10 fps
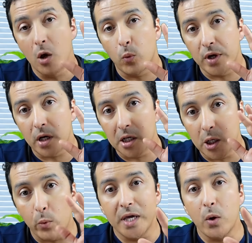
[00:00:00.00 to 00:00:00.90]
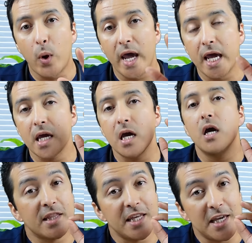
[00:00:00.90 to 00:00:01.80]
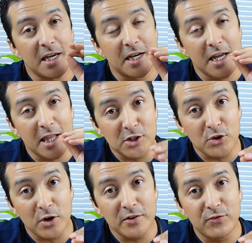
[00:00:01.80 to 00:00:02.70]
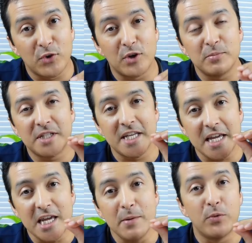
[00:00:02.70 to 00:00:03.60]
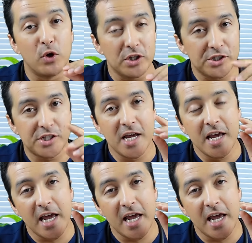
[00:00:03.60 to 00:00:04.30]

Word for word: We are giving away the uh, electronic forms, the ebooks,